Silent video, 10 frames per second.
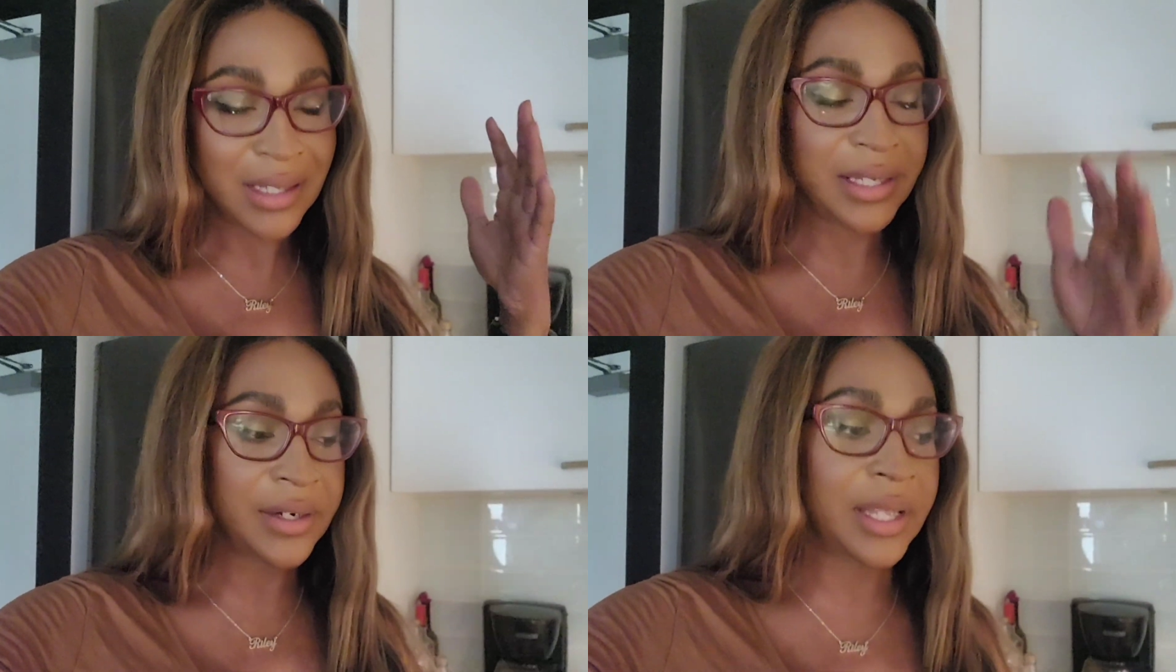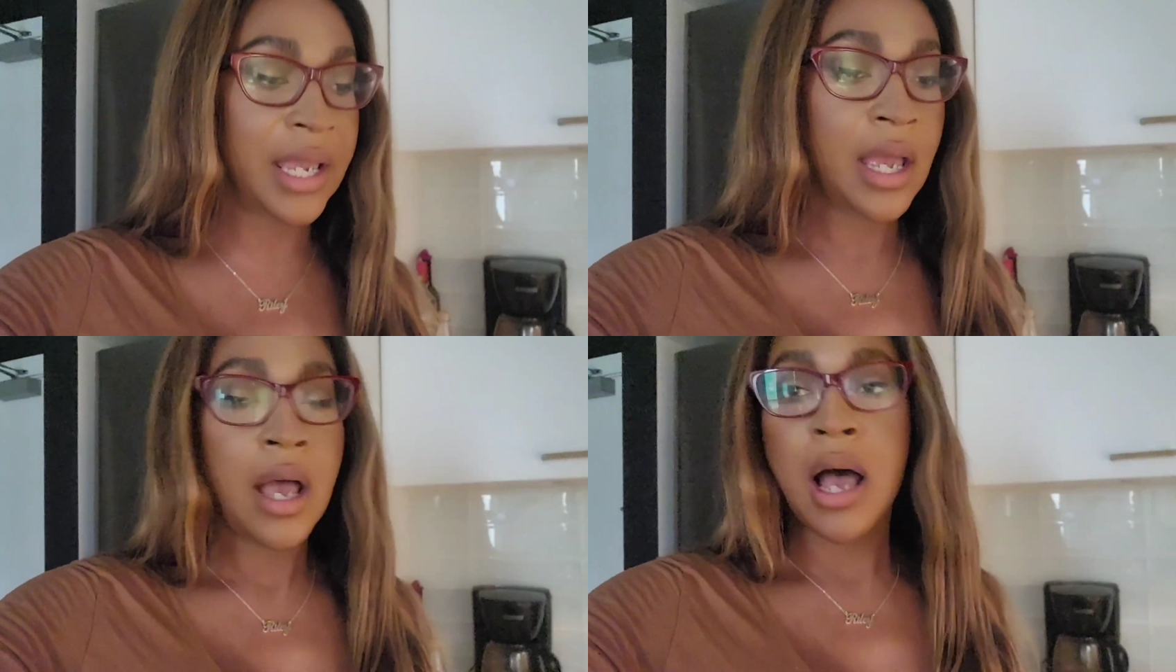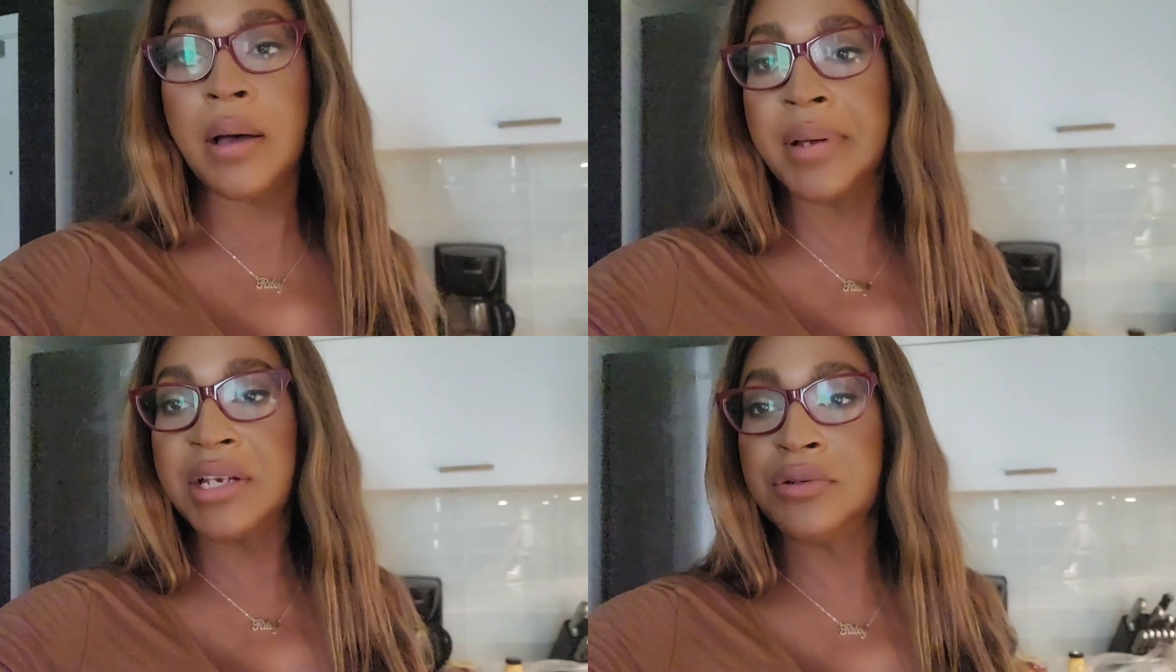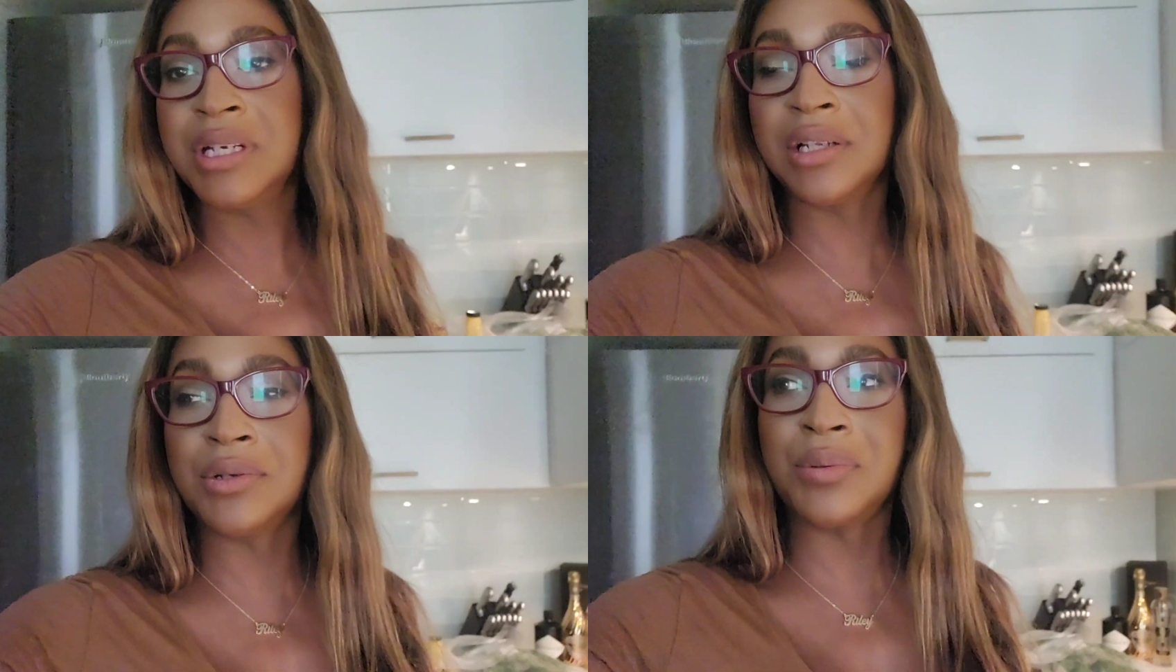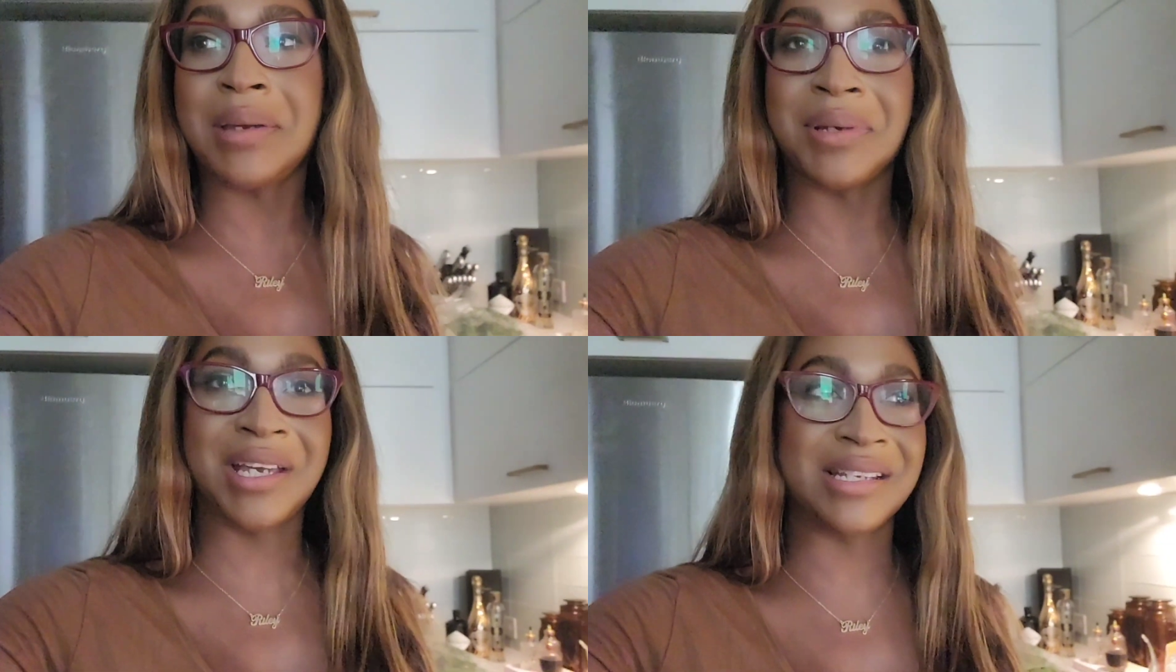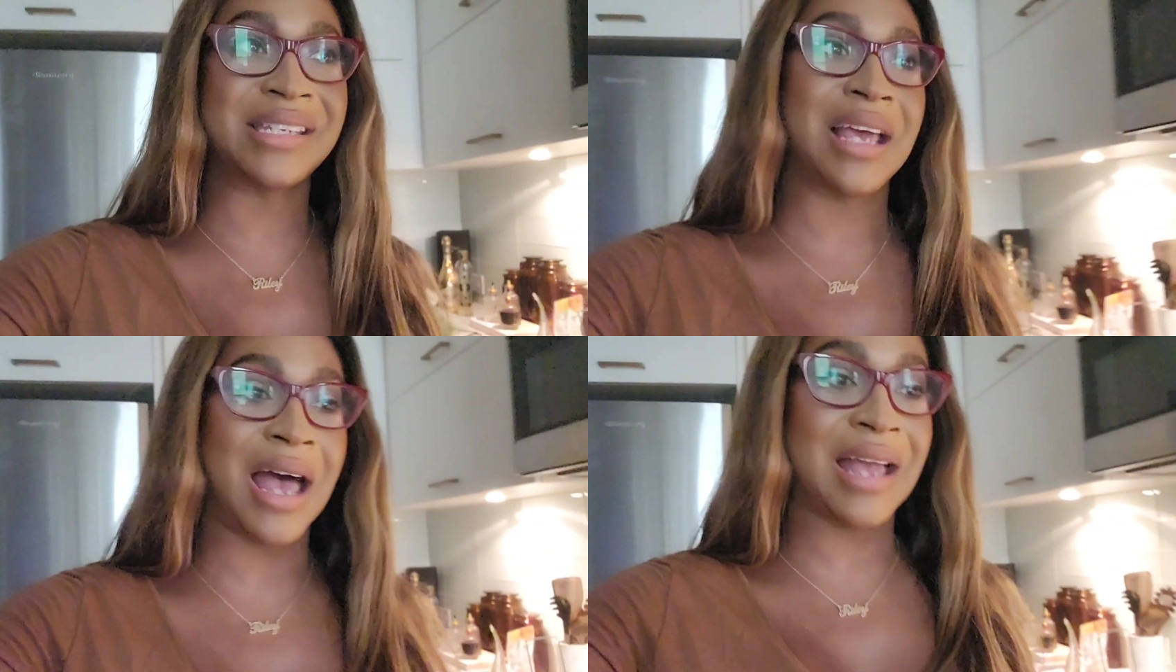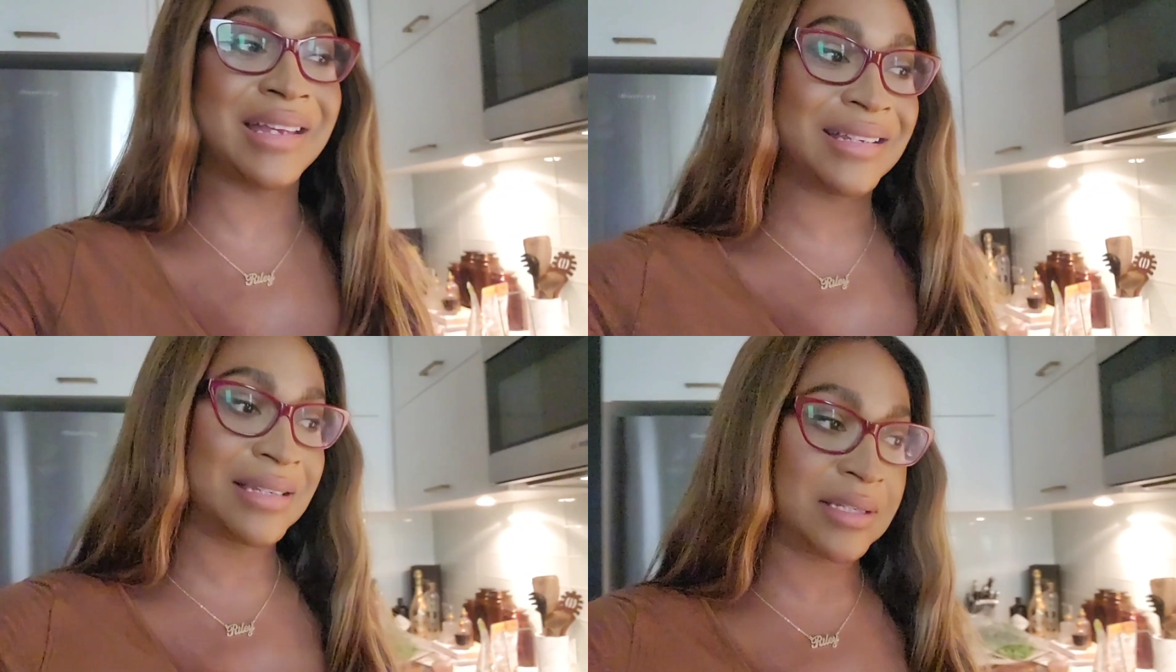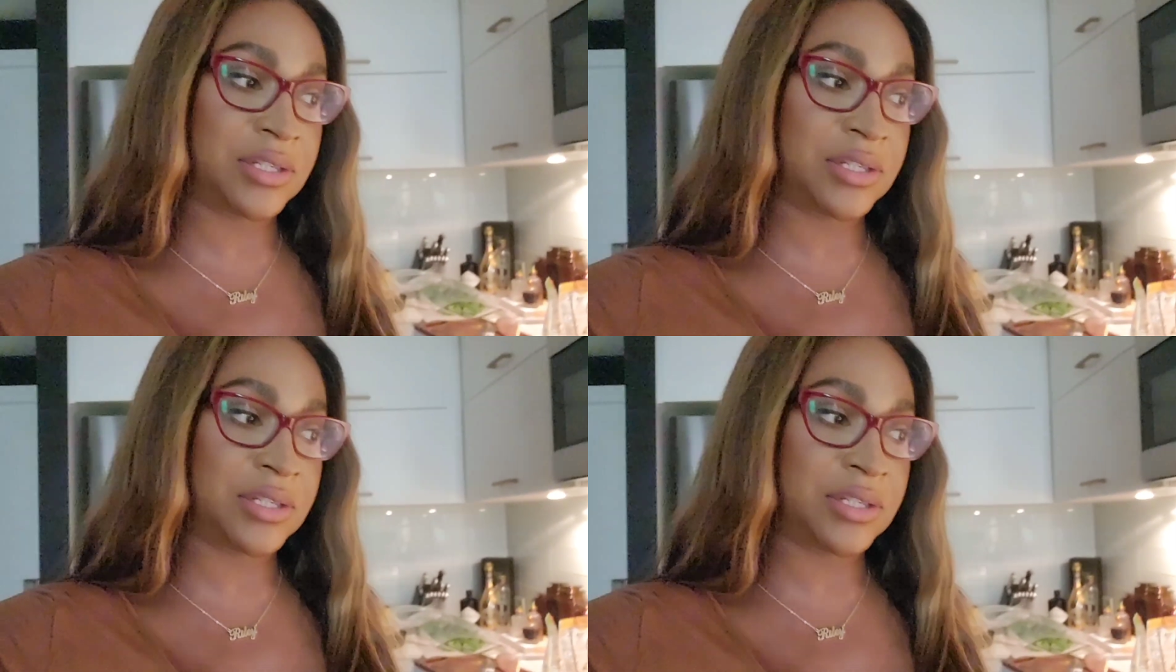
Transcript: clearly. Uh, but I do need to lose weight because I